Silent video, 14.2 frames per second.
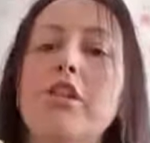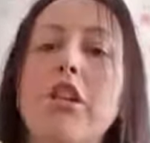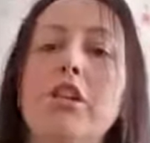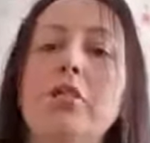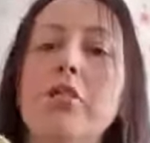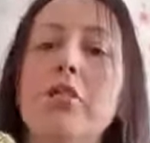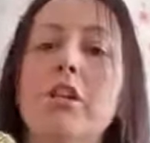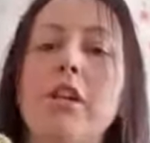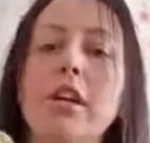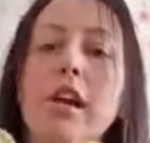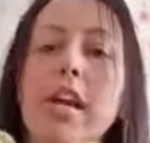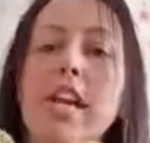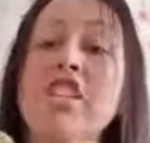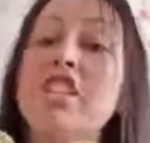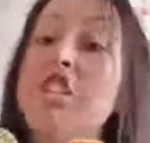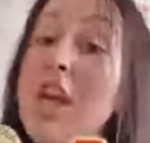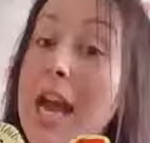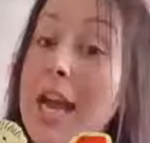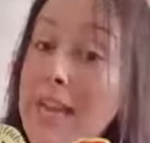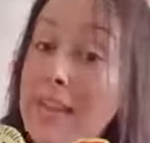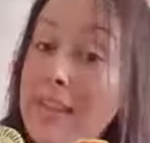chin, is
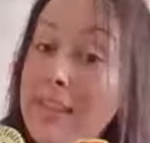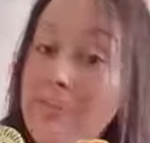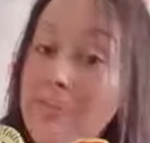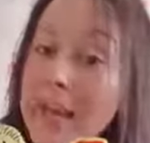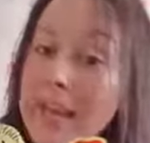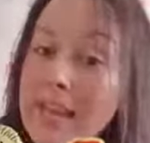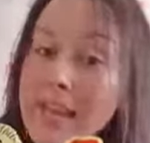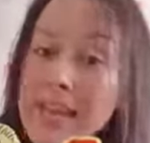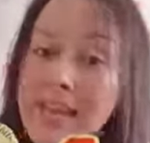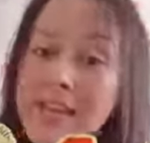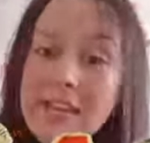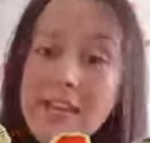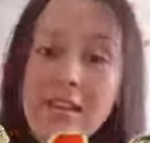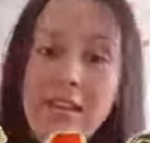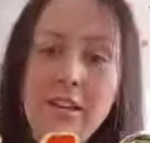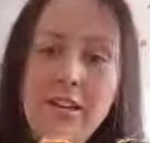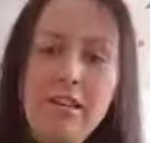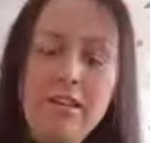Jackie the Backy.